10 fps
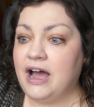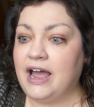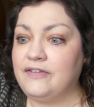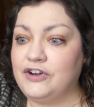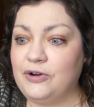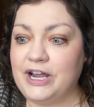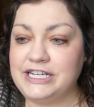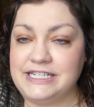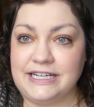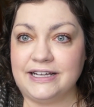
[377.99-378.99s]
I have no
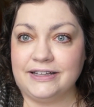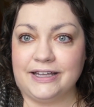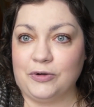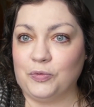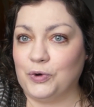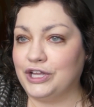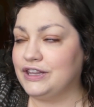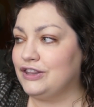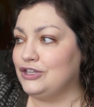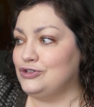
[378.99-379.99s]
idea like what
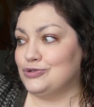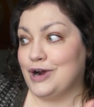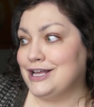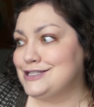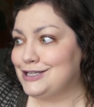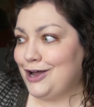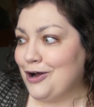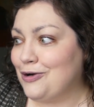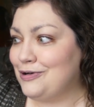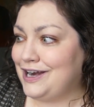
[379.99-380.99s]
the dress
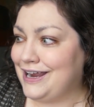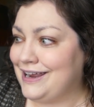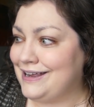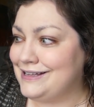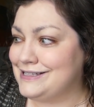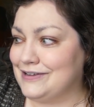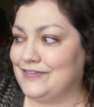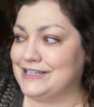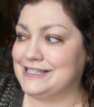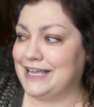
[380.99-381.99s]
code is, if
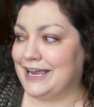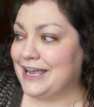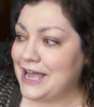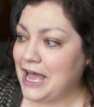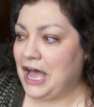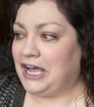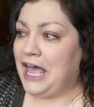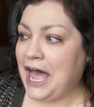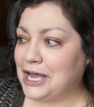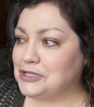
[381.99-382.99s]
it's like a
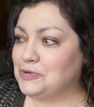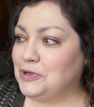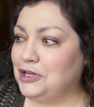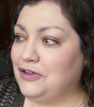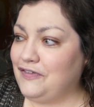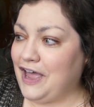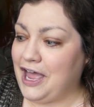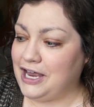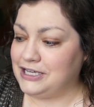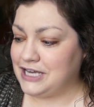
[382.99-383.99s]
casual
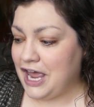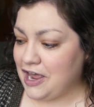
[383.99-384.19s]
event,